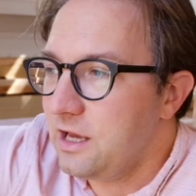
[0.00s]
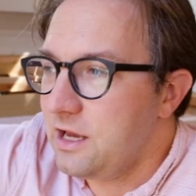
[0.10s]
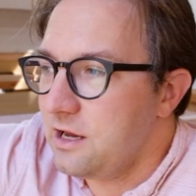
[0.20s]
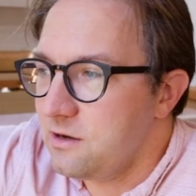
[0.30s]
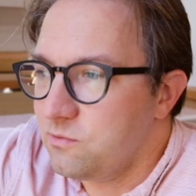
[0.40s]

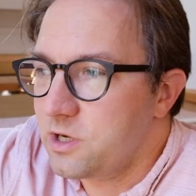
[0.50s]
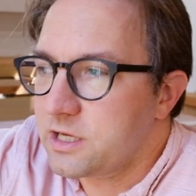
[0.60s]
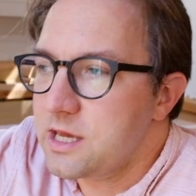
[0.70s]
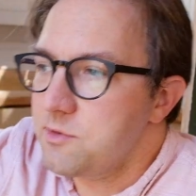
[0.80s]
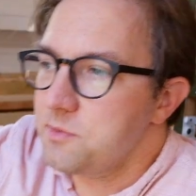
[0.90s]
And what I
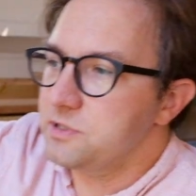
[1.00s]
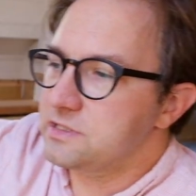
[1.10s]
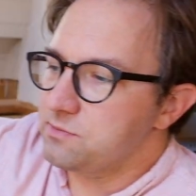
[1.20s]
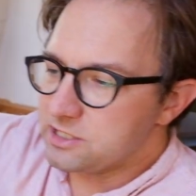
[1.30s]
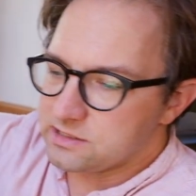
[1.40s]
came up is
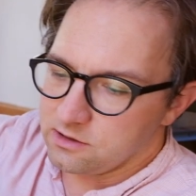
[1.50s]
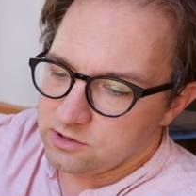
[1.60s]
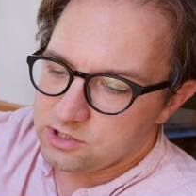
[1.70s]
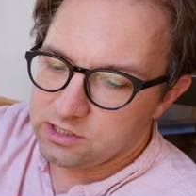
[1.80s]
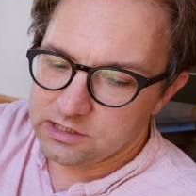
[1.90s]
the best
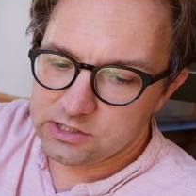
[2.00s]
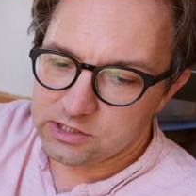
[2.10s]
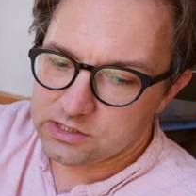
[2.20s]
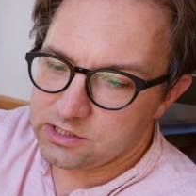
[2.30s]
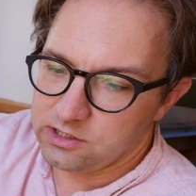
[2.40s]
solution is
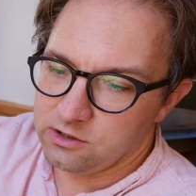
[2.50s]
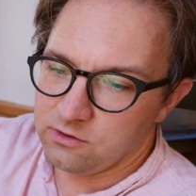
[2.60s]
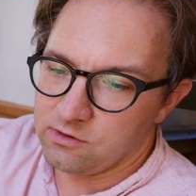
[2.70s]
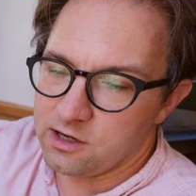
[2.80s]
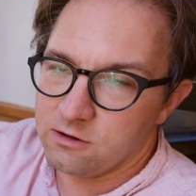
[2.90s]
just
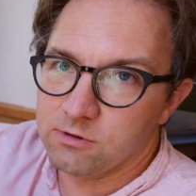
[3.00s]
to